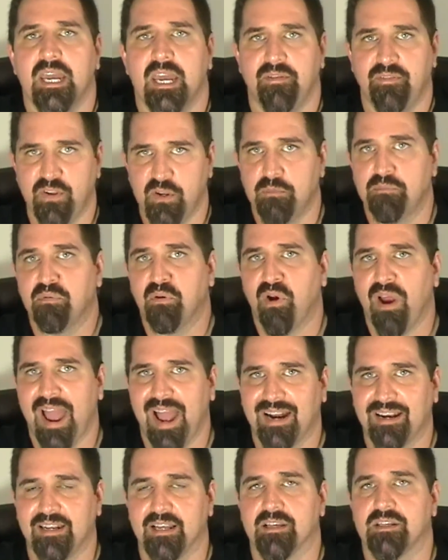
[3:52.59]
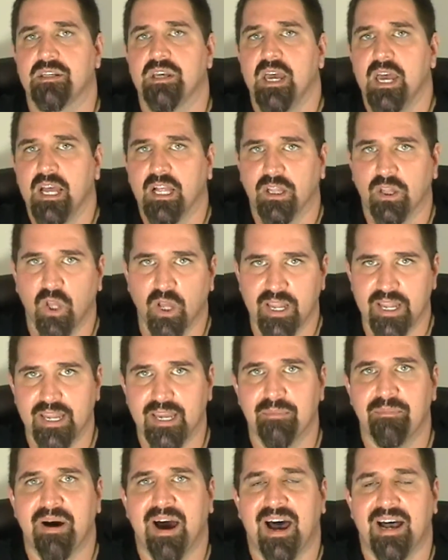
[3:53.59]
if you practice
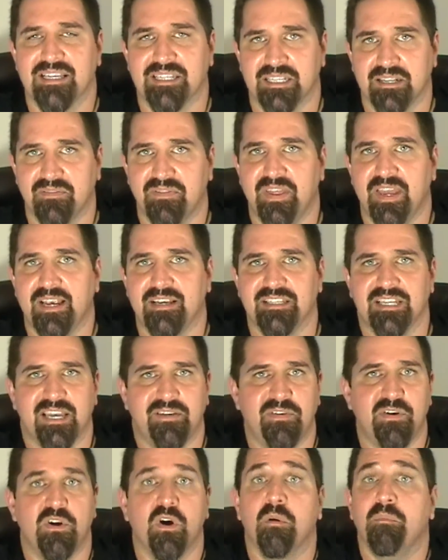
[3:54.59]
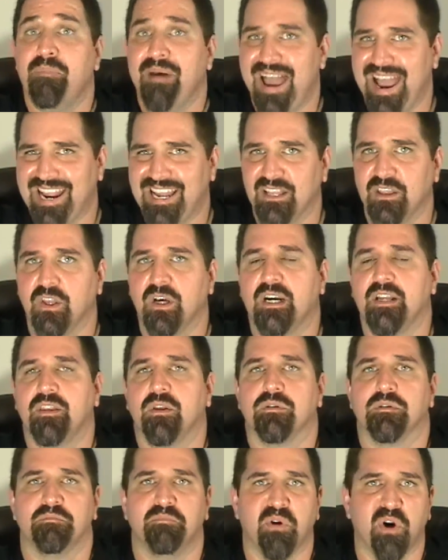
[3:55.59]
looking at positive things, if you go back and look at
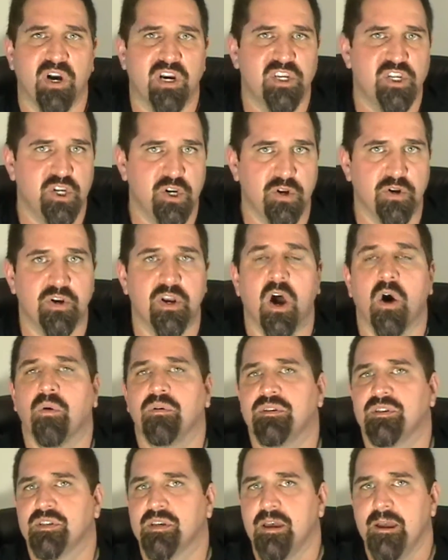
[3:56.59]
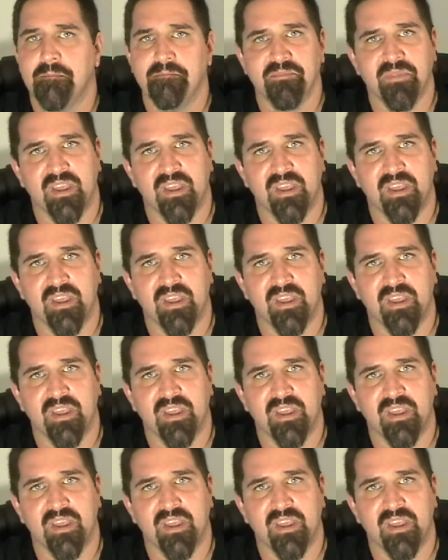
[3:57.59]
those books, your notes,